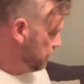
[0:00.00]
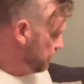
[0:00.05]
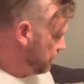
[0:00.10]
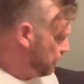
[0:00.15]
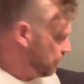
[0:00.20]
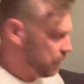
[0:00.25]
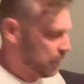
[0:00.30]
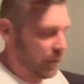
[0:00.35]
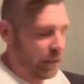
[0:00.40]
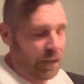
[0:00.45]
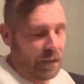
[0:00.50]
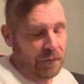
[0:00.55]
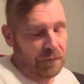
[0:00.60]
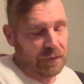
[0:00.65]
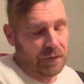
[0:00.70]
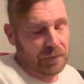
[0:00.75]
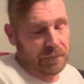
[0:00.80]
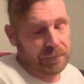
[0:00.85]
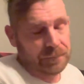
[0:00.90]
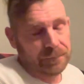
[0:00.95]
that were
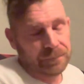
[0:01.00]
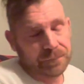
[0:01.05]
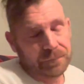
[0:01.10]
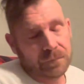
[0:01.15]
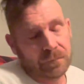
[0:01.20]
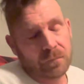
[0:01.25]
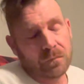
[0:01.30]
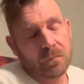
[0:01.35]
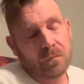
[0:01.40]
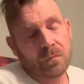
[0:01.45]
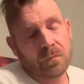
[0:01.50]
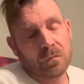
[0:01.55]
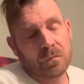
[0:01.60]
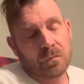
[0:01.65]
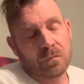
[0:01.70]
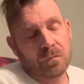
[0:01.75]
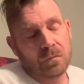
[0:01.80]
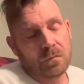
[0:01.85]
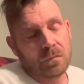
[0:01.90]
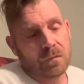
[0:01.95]
having
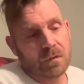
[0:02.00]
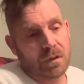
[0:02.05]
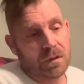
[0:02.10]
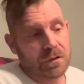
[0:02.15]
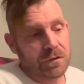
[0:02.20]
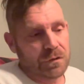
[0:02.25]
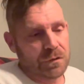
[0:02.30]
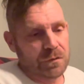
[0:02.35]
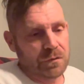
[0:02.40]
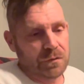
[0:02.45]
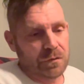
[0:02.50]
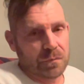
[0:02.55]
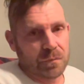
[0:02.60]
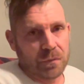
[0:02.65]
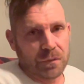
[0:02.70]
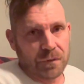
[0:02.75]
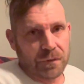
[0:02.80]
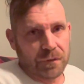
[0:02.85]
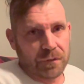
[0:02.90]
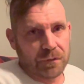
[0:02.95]
issues
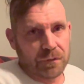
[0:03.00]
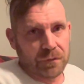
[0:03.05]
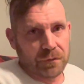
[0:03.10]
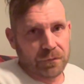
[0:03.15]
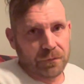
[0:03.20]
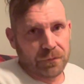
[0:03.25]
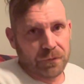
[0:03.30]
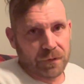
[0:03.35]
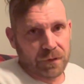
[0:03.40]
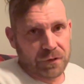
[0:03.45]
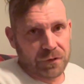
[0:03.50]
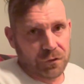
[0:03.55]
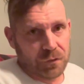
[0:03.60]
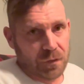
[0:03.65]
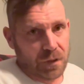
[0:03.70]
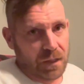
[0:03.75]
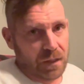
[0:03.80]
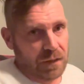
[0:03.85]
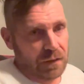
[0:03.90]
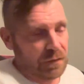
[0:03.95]
with their new freeze
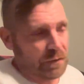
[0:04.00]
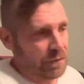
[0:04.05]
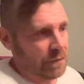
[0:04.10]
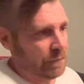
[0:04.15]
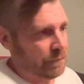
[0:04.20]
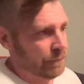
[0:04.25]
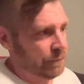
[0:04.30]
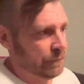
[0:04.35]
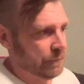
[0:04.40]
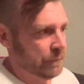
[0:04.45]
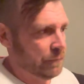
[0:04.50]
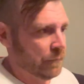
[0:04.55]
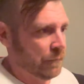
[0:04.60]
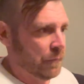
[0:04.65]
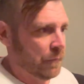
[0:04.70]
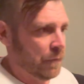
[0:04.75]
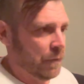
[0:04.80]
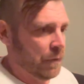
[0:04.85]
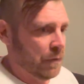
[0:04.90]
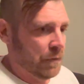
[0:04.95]
dryers.
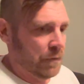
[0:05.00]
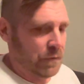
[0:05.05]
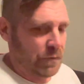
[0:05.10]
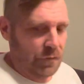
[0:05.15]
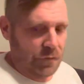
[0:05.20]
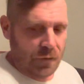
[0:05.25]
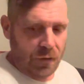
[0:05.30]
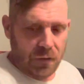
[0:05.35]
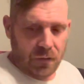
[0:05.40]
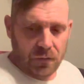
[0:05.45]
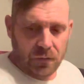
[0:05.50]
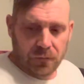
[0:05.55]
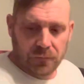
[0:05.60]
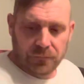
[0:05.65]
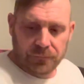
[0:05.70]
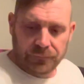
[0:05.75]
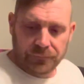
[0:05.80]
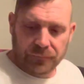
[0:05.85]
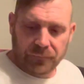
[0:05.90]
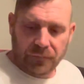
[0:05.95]
So,
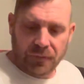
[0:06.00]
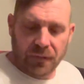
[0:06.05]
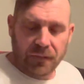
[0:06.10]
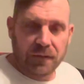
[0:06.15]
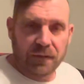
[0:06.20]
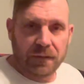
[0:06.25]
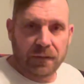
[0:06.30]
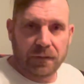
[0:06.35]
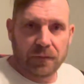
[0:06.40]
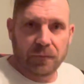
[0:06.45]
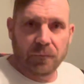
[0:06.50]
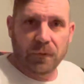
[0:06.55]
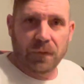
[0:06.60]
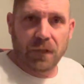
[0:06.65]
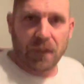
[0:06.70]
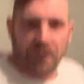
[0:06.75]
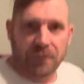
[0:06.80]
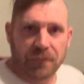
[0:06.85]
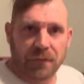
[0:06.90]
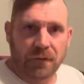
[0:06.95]
not that we
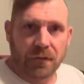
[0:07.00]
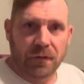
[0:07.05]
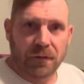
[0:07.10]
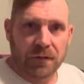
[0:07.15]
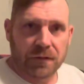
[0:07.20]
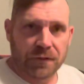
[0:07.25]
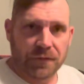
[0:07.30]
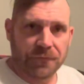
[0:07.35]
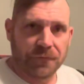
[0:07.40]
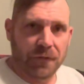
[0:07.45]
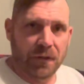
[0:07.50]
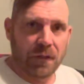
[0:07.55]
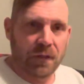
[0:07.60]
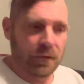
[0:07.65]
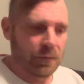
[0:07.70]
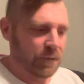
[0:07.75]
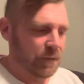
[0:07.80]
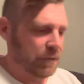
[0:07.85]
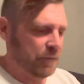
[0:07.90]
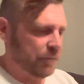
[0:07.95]
have a large
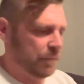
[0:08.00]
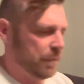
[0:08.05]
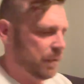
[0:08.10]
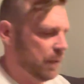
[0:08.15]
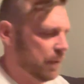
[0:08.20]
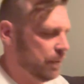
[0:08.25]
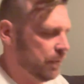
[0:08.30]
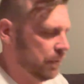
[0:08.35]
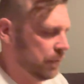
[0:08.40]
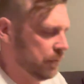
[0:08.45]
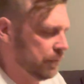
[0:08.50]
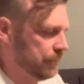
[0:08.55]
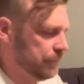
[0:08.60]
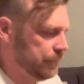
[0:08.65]
following of people,